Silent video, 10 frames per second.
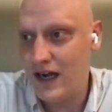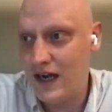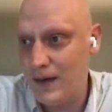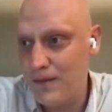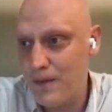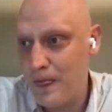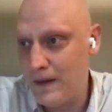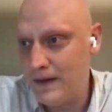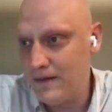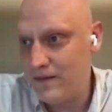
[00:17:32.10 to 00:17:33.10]

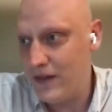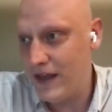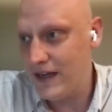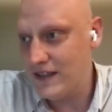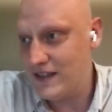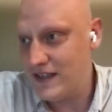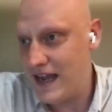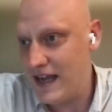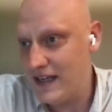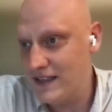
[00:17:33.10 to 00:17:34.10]
that
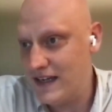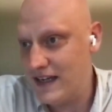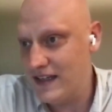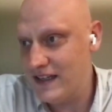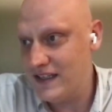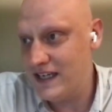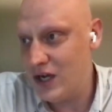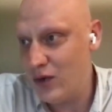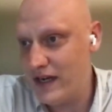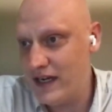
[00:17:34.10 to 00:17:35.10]
says in the
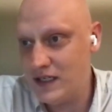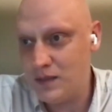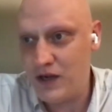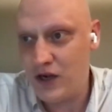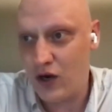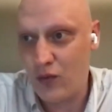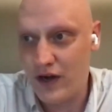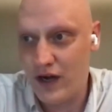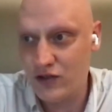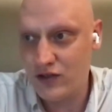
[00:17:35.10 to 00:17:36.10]
DOE's
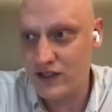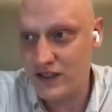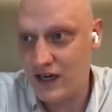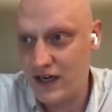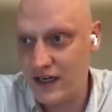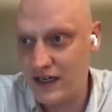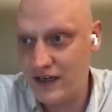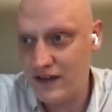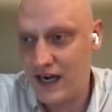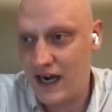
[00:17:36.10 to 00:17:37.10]
PR100
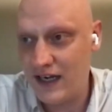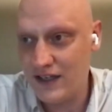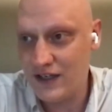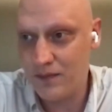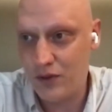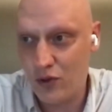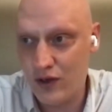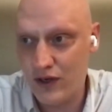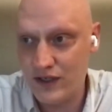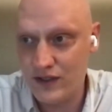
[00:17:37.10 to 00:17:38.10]
study, the island
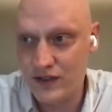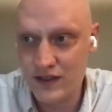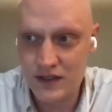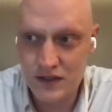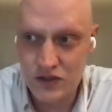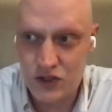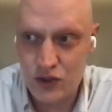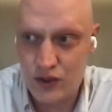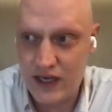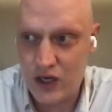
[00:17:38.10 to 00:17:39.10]
deploys
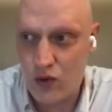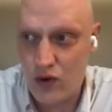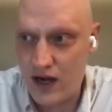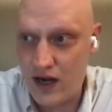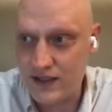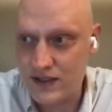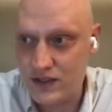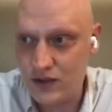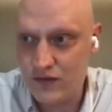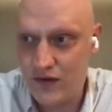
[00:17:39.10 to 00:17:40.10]
2 gigawatts
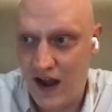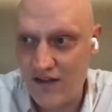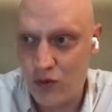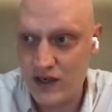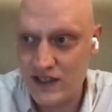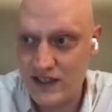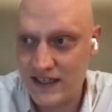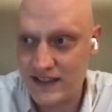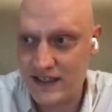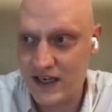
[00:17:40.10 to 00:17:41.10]
to 5.6
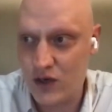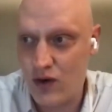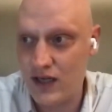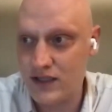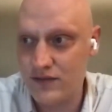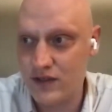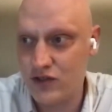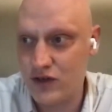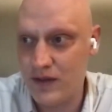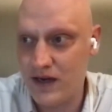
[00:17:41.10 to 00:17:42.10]
gigawatts of
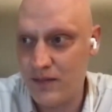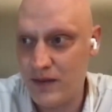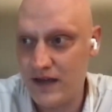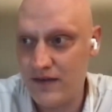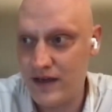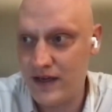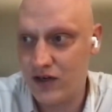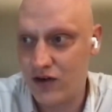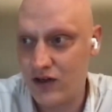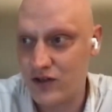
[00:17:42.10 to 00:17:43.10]
distributed PV
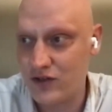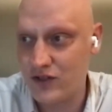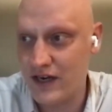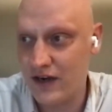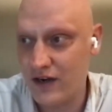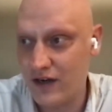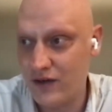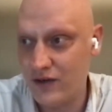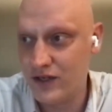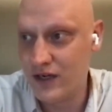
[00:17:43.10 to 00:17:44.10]
across all
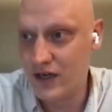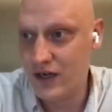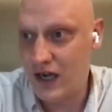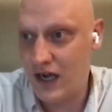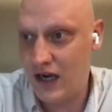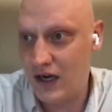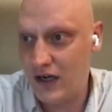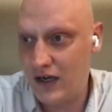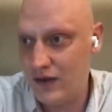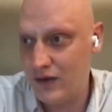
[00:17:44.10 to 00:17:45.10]
scenarios.
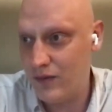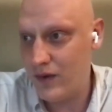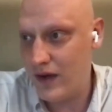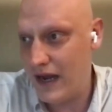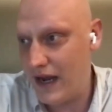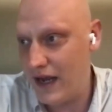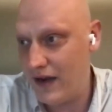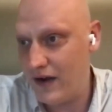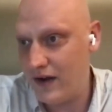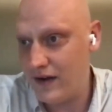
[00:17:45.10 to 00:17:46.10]

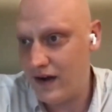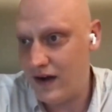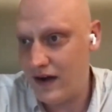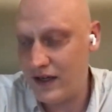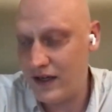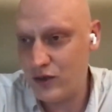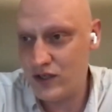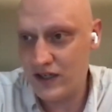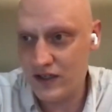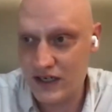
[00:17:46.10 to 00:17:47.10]
And
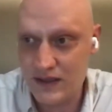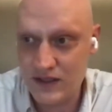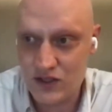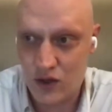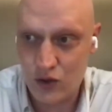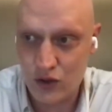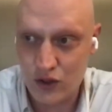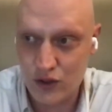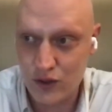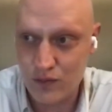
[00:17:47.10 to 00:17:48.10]
utility
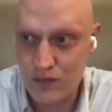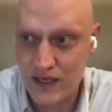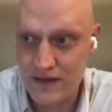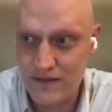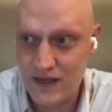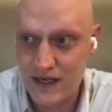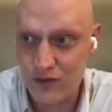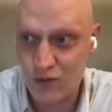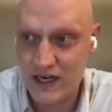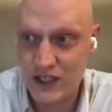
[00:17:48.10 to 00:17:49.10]
solar
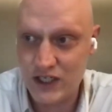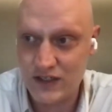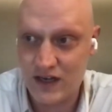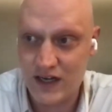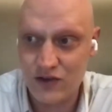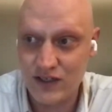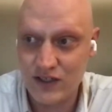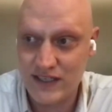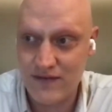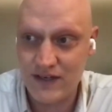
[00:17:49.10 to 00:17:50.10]
PV reaches
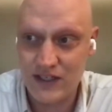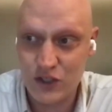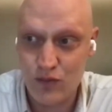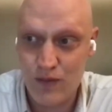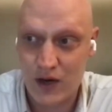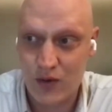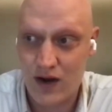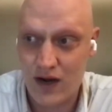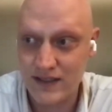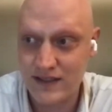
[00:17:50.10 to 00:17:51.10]
172
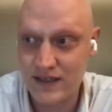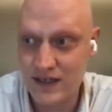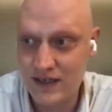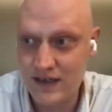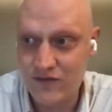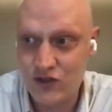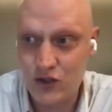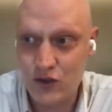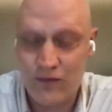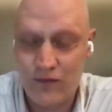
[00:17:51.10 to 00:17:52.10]
megawatts
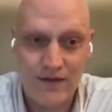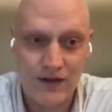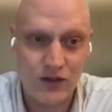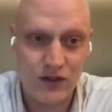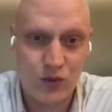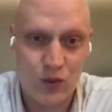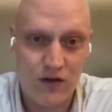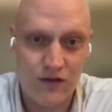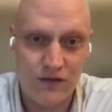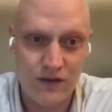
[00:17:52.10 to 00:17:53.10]
to
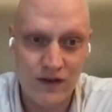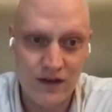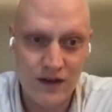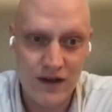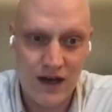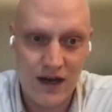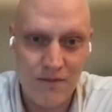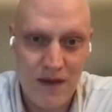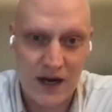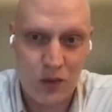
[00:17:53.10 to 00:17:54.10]
512
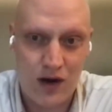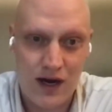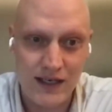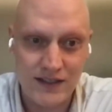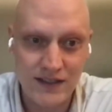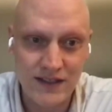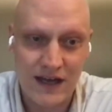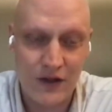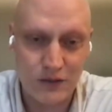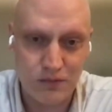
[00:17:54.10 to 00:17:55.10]
megawatts.
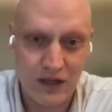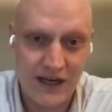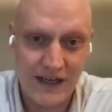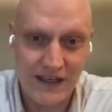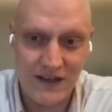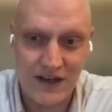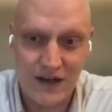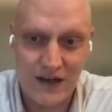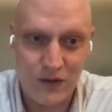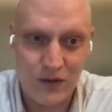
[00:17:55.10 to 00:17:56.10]
Now, there's plenty
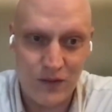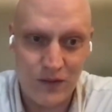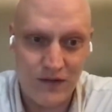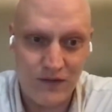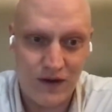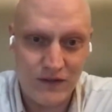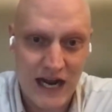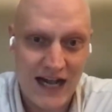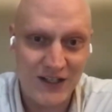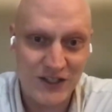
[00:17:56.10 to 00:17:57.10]
of
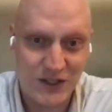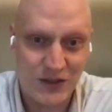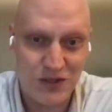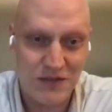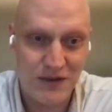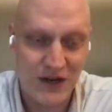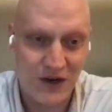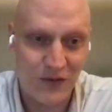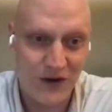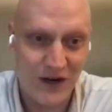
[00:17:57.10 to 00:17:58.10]
challenges with the
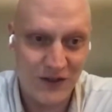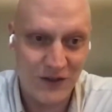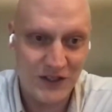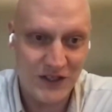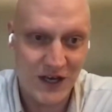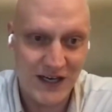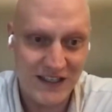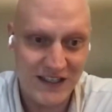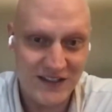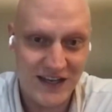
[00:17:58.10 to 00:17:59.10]
PR100
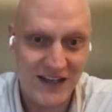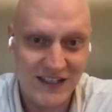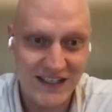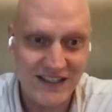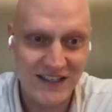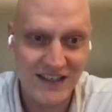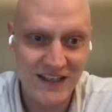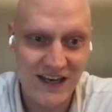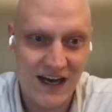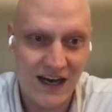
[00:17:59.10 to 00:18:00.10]
study, to say the least,
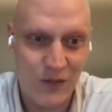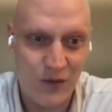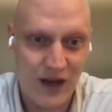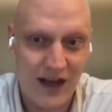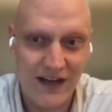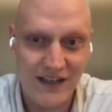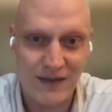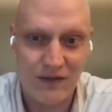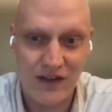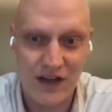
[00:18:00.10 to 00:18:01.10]
and we'll get into
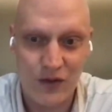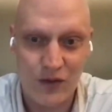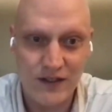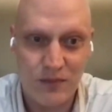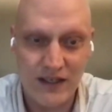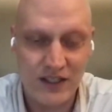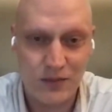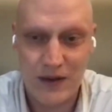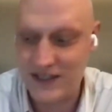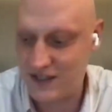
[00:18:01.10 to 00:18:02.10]
some of the other ones. But
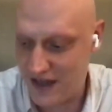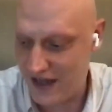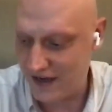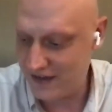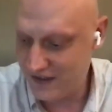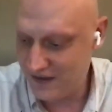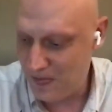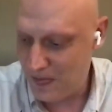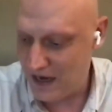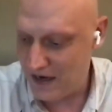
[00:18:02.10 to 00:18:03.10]
just based on
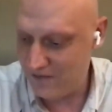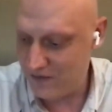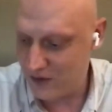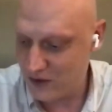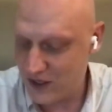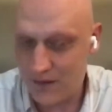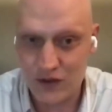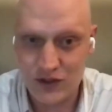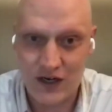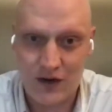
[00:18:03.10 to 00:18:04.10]
those numbers,